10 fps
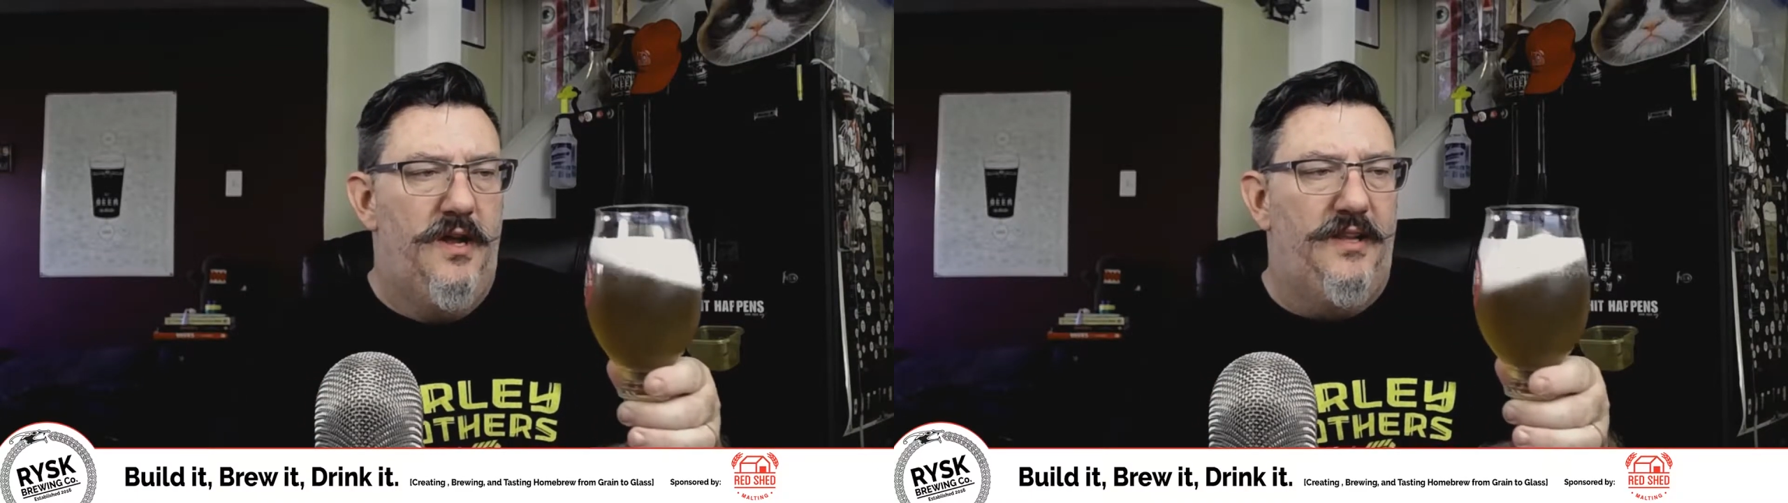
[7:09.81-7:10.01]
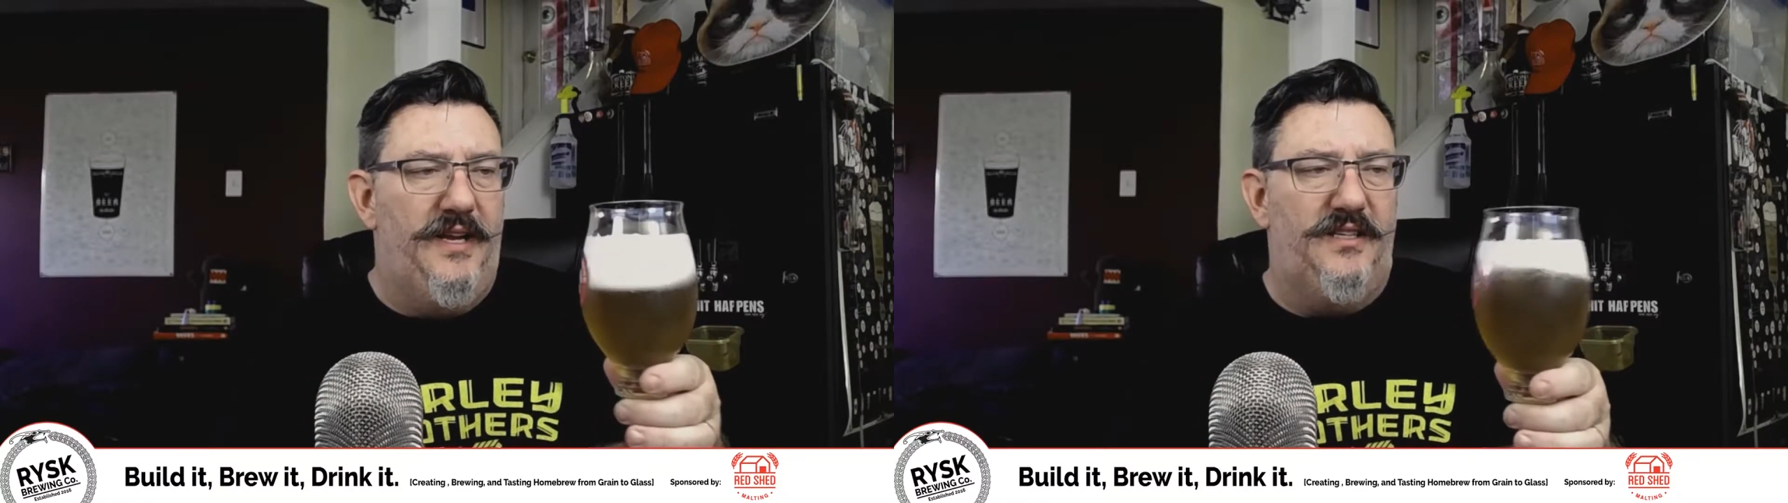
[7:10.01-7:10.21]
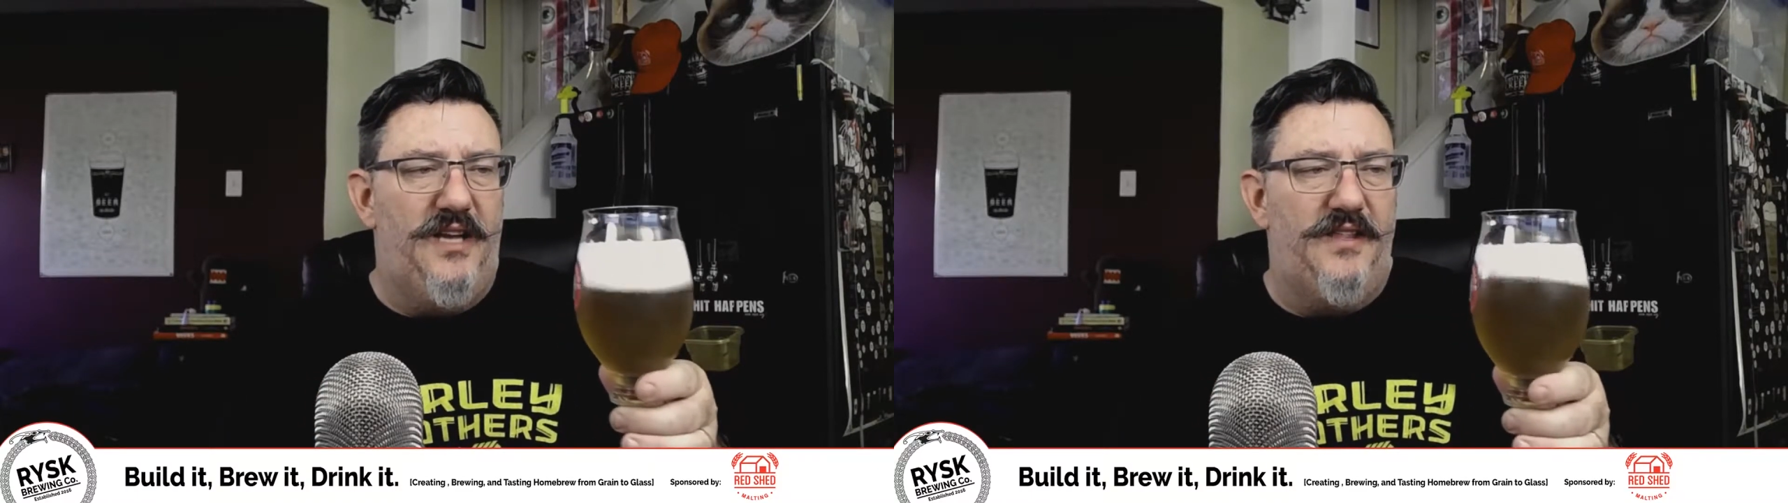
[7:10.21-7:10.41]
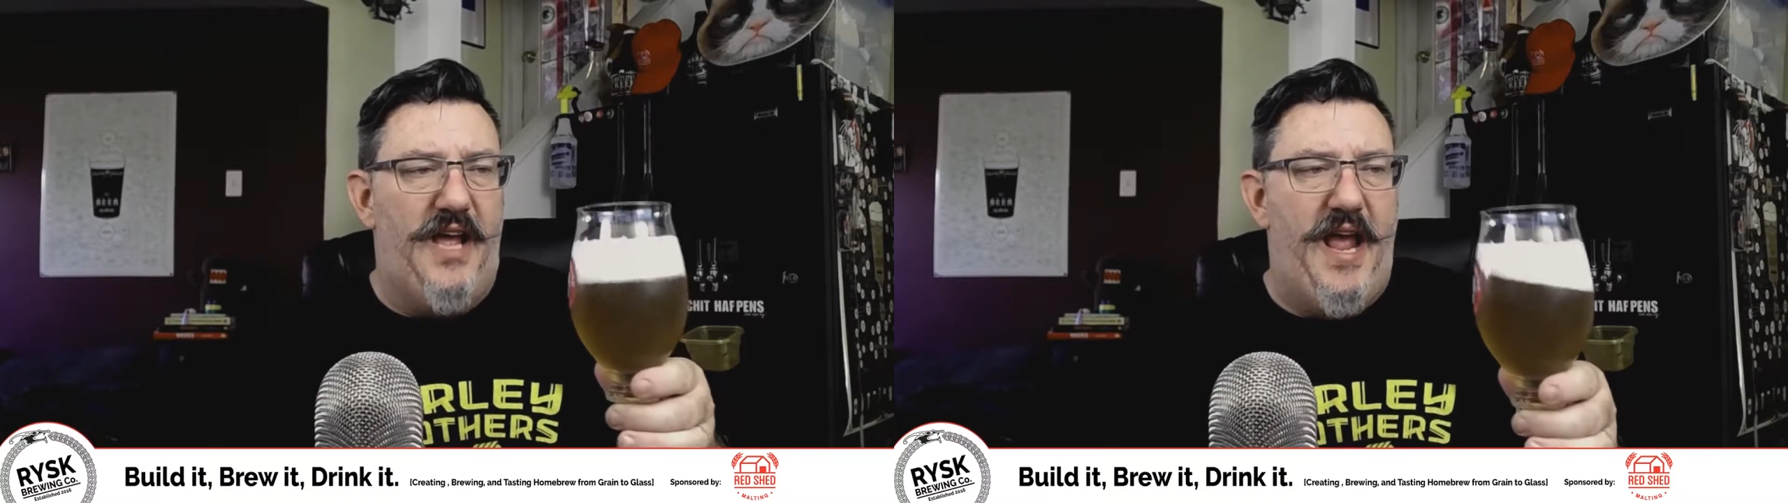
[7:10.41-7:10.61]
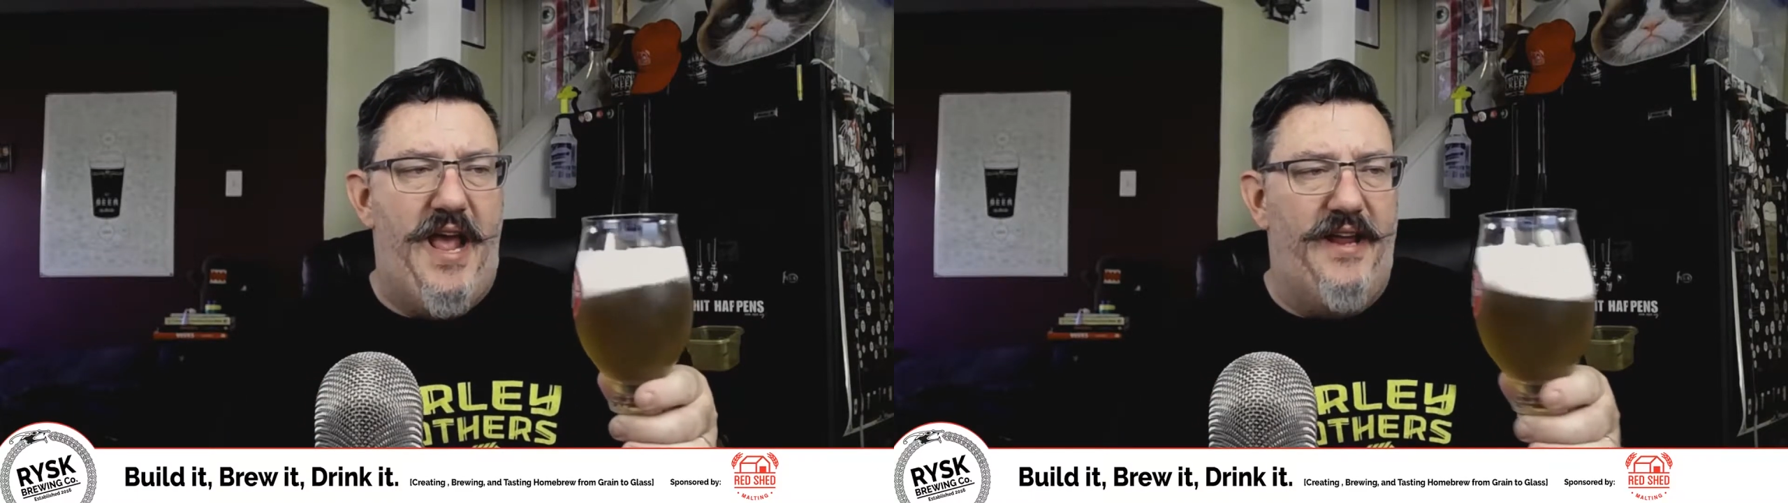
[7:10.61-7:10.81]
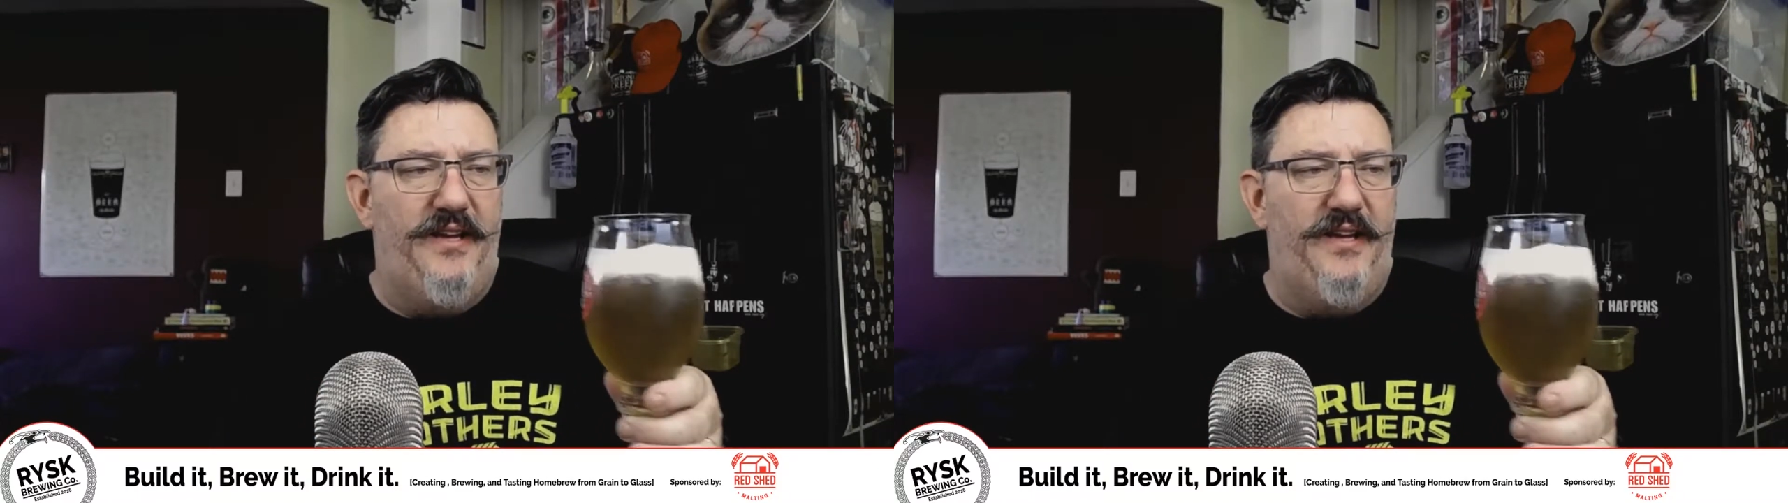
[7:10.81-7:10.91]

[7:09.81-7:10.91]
Like I said, the head